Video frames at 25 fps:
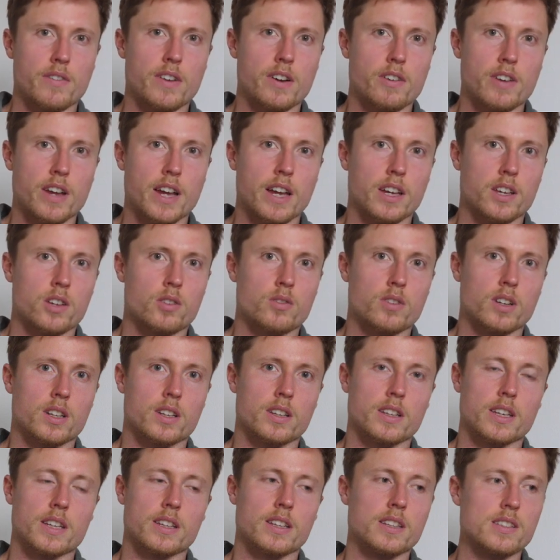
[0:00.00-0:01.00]
very
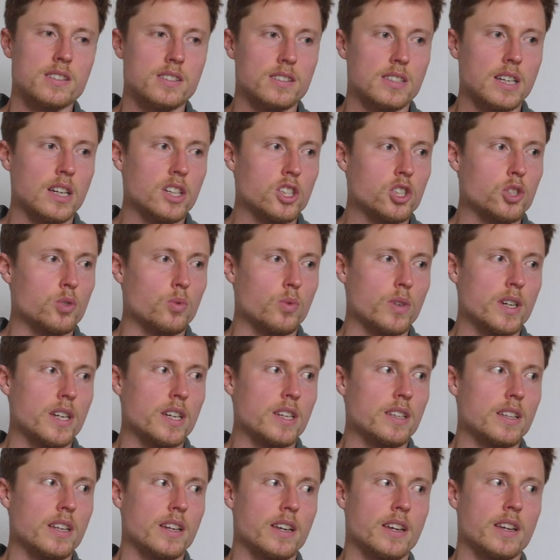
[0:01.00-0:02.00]
accurately, and in such a
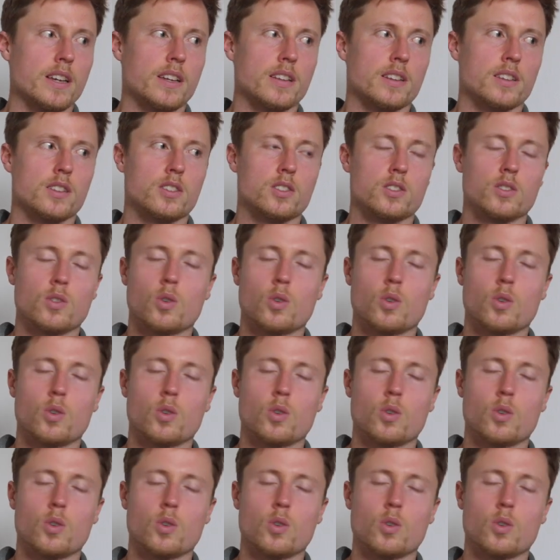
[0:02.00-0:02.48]
way that I